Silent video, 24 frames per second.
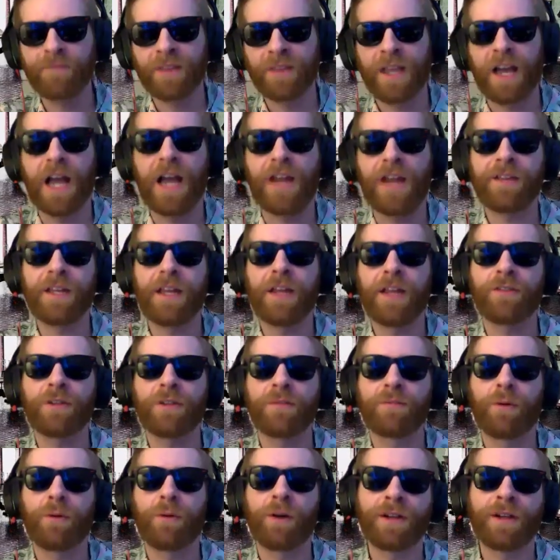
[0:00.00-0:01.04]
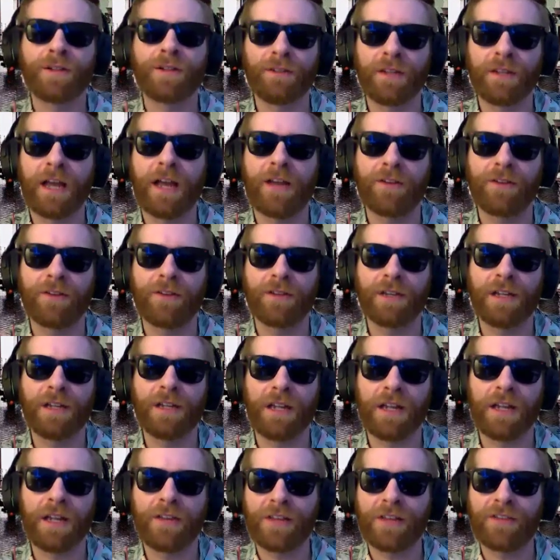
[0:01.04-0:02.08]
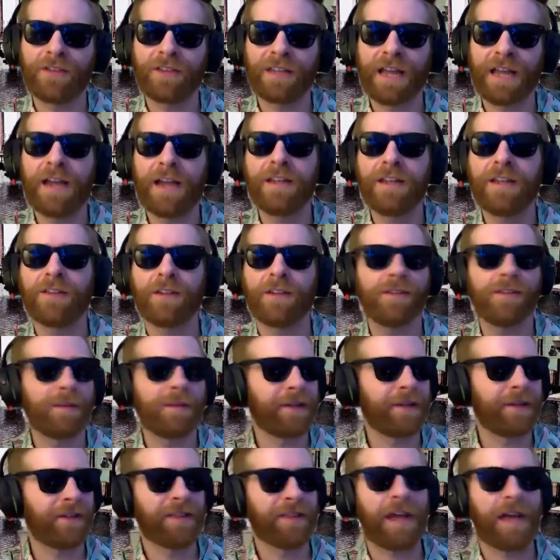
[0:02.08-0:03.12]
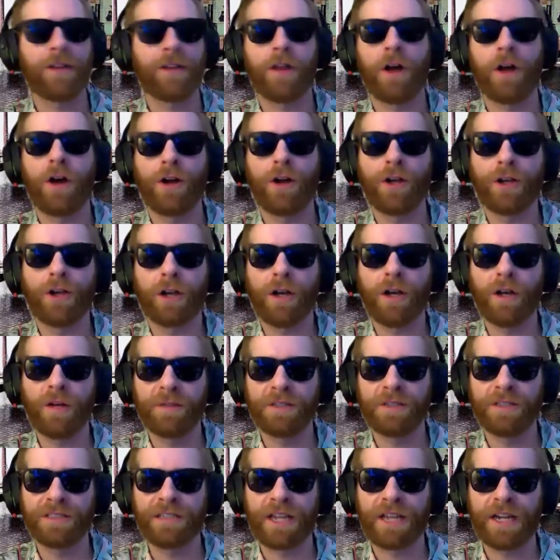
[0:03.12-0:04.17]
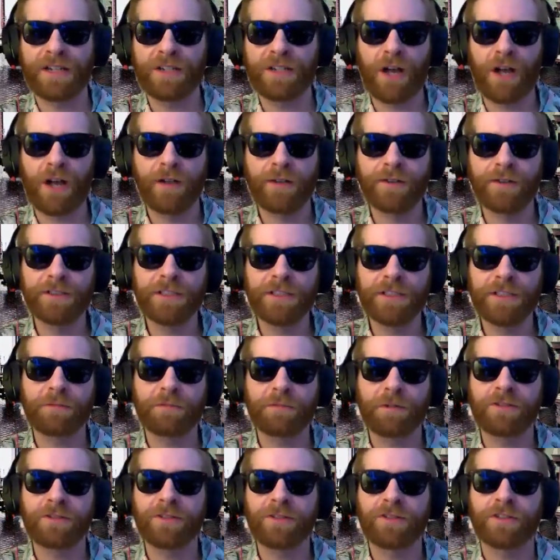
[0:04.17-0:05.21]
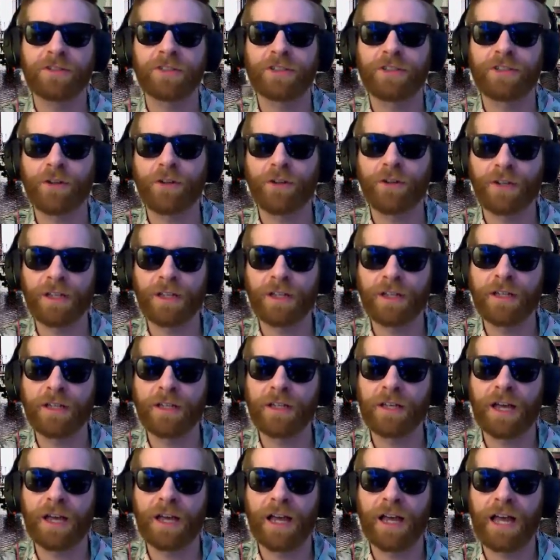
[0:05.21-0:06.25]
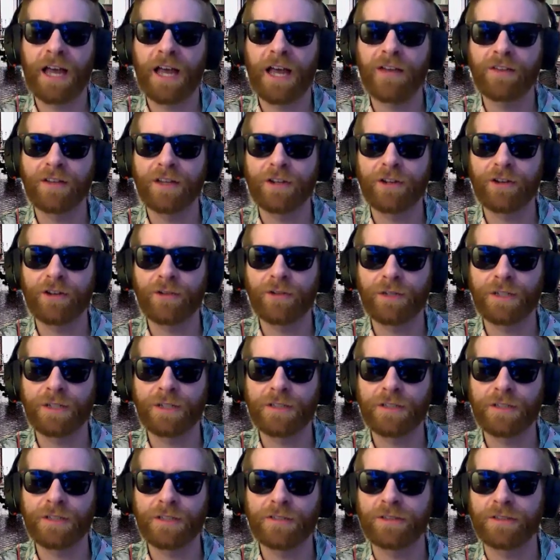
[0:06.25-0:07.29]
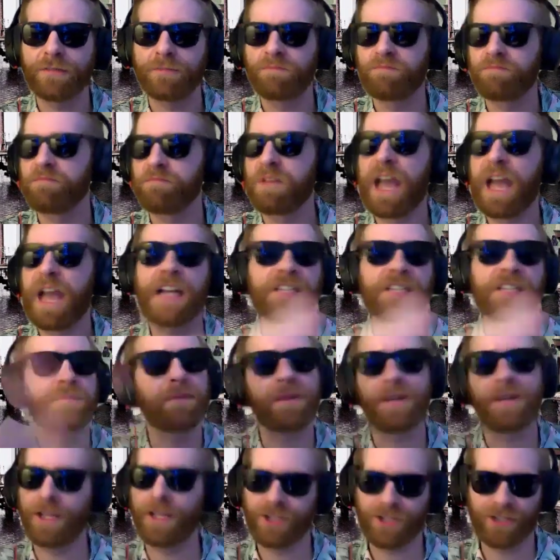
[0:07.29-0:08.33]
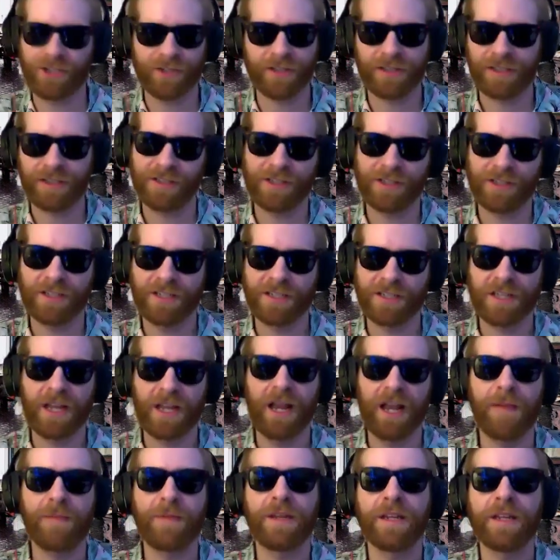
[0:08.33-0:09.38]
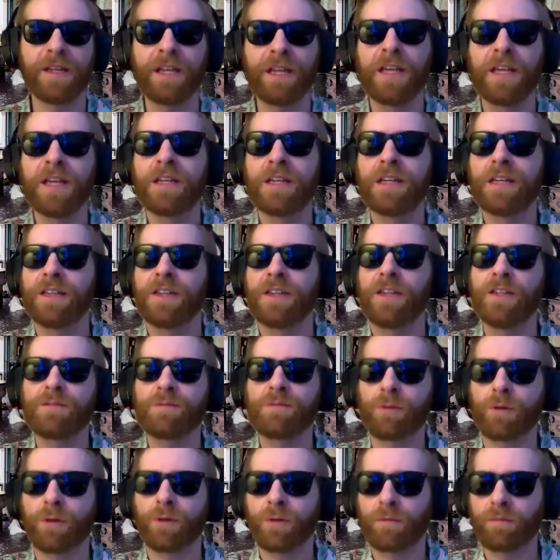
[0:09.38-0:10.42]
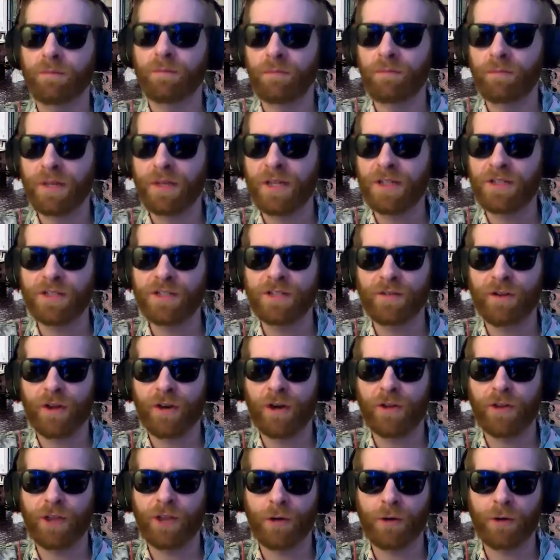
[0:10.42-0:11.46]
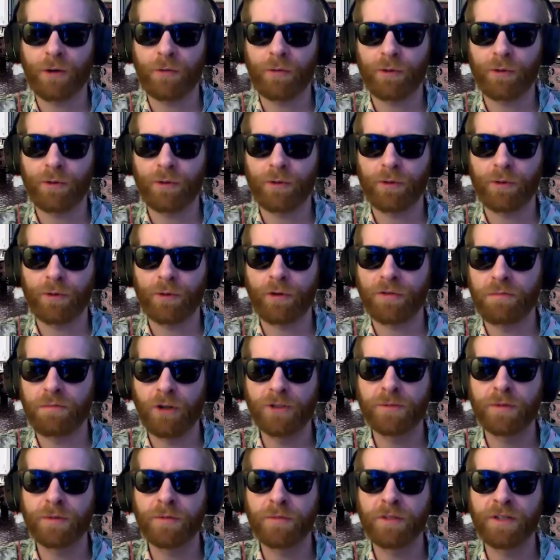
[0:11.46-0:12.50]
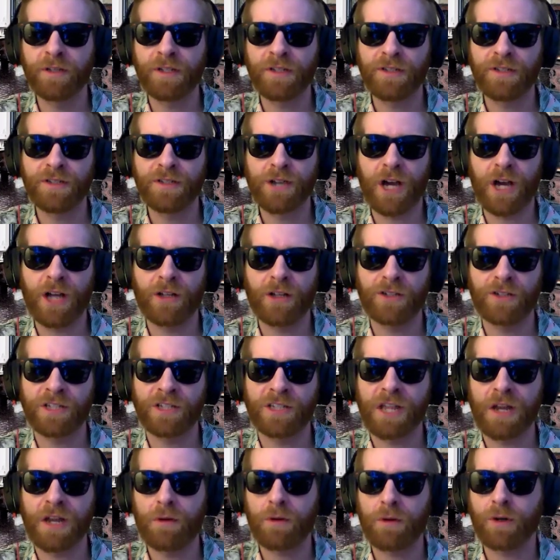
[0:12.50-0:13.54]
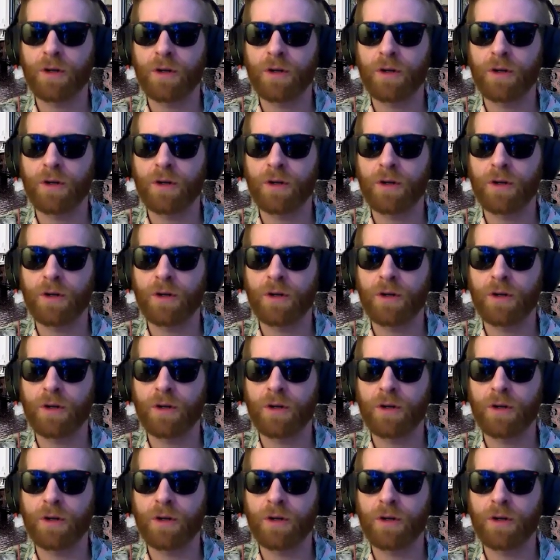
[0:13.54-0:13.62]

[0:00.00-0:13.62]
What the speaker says: I think it's important, as you said, it's the 90s. It doesn't seem like it's that long ago, but the technology, especially security, has increased exponentially since then. I mean, these were pieces of art that were worth multiple millions of dollars, and